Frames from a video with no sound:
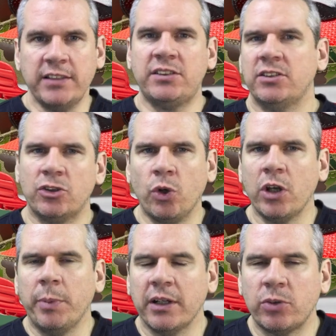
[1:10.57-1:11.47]
This is a
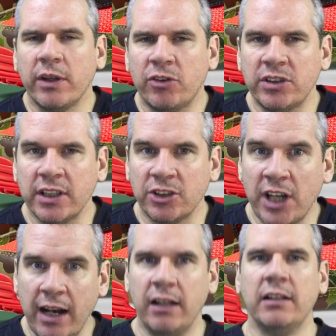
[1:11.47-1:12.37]
Tokyo Butter 23 sneaker
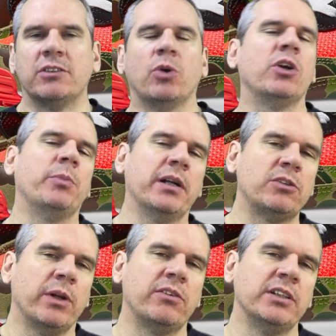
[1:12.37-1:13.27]
channel. Tokyo Butter
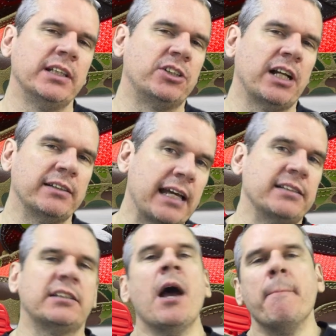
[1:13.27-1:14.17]
23 sneaker channel.
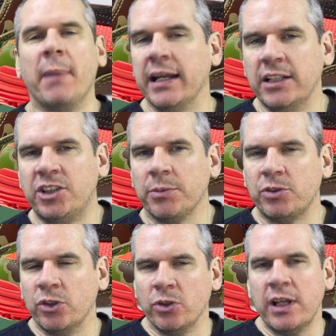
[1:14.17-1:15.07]
This. Mainichi
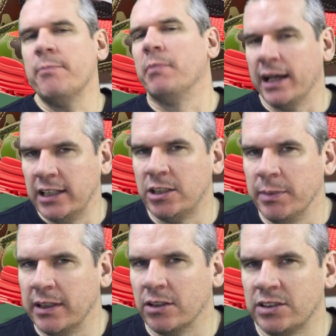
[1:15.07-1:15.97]
Absurdo Nonde, Mainichi
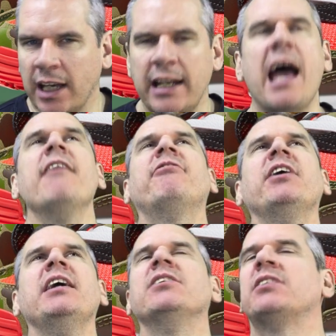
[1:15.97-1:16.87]
Midika Desai.
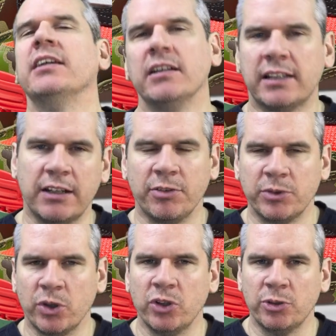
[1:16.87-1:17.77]
Every single day from
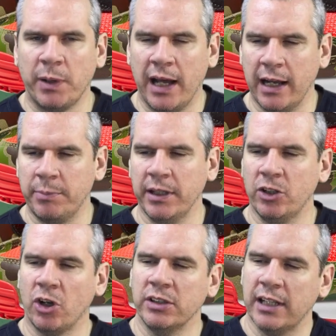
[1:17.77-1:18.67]
Tokyo, Japan, I bring you
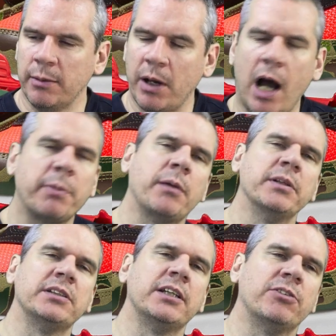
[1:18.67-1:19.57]
content about upcoming
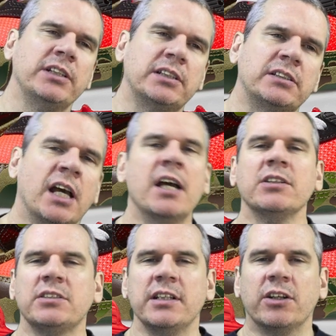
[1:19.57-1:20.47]
sneaker releases,
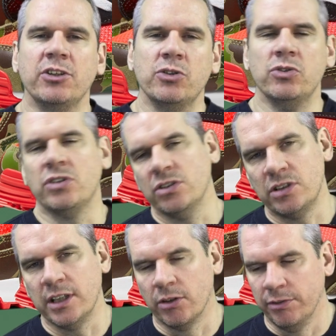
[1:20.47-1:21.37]
sneaker news, and
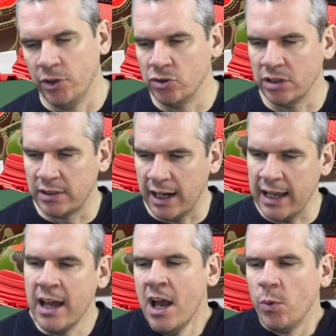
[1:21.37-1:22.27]
sneaker reviews. And
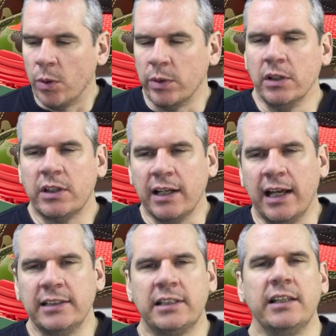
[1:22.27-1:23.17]
today, what we're looking
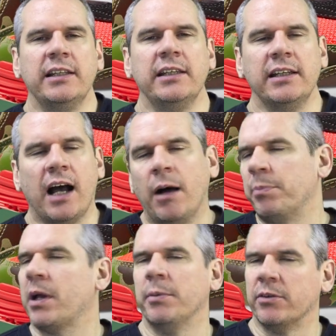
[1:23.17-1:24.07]
at is the
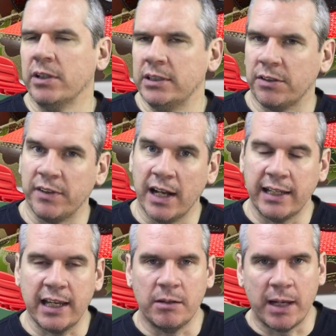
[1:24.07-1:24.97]
upcoming release of the
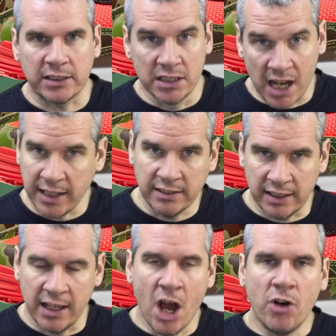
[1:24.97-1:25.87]
Nike Air Max
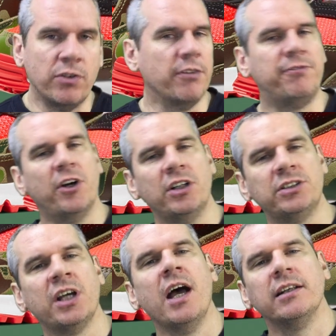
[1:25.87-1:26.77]
90
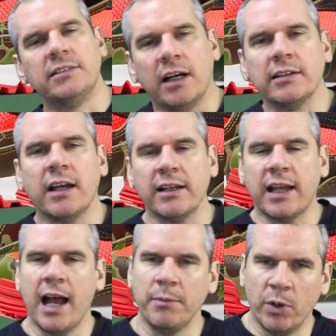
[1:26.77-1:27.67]
Reverse Duck
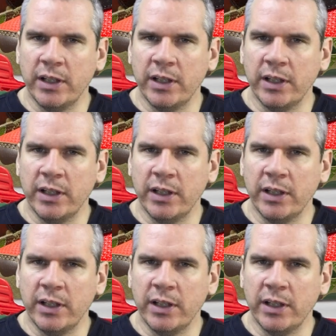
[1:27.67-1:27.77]
Camo.